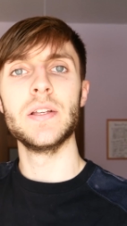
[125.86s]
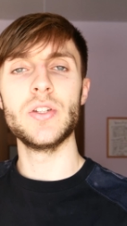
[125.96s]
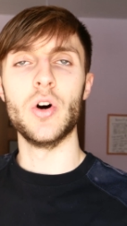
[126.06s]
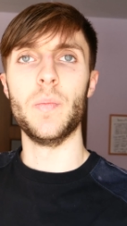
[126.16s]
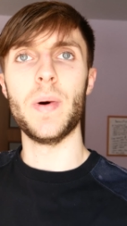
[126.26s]

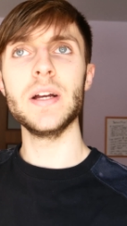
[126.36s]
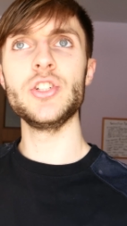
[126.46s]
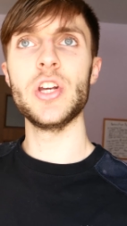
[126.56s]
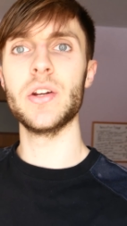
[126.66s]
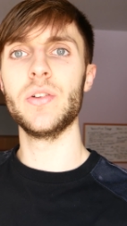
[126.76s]
So my
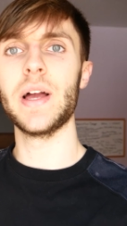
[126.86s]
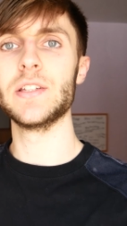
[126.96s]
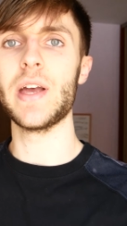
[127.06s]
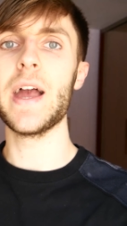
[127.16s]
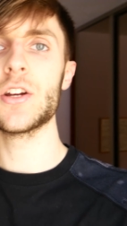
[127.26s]
channel
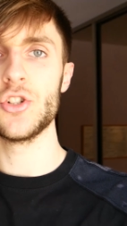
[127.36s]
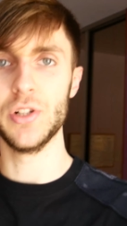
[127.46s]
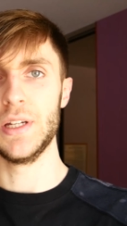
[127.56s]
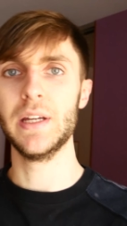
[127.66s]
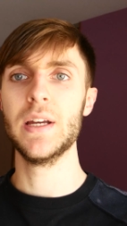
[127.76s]
has
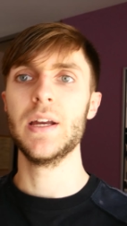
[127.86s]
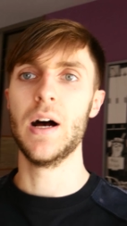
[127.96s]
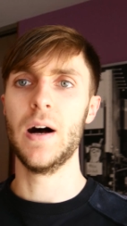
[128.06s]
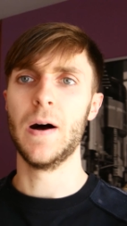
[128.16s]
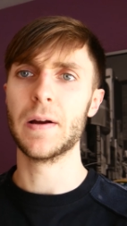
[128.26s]
actually
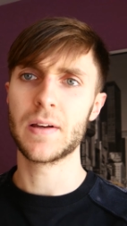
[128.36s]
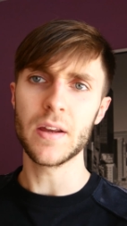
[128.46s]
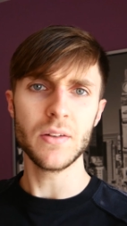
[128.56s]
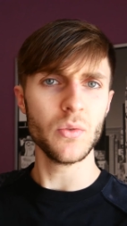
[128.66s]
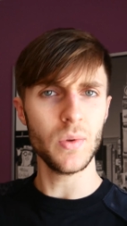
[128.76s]
uh,
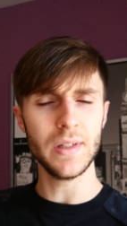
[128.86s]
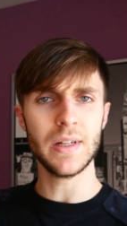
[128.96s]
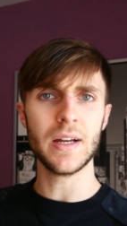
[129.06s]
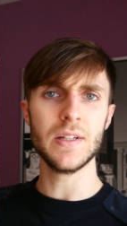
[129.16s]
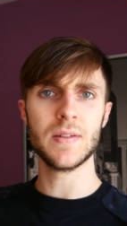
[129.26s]
gotten a really
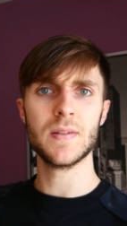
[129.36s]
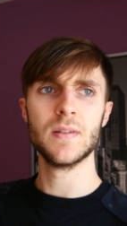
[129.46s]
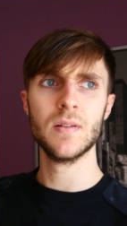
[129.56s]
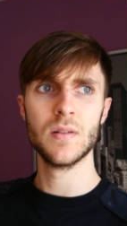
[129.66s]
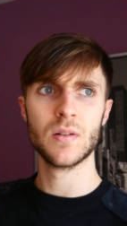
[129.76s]
nice
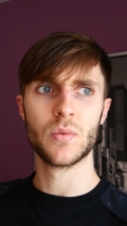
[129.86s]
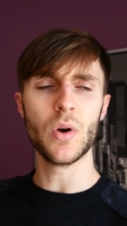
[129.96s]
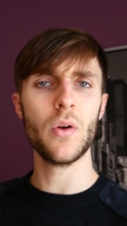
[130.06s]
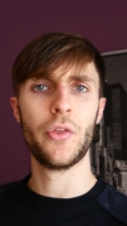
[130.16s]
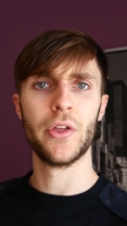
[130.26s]

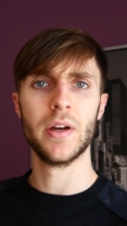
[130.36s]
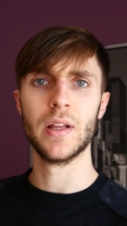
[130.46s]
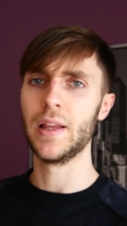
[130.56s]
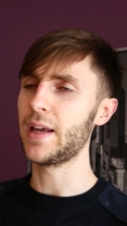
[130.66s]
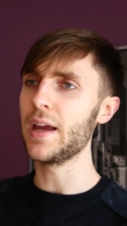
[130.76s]
growth
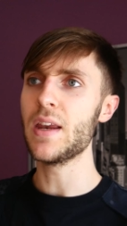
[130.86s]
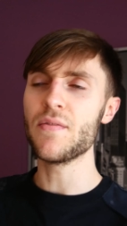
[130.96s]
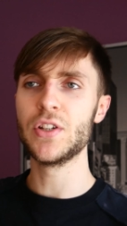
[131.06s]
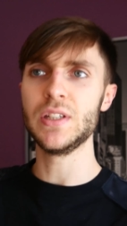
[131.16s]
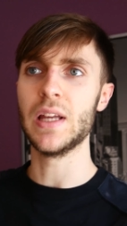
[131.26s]
like I
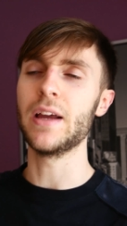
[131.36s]
never seen.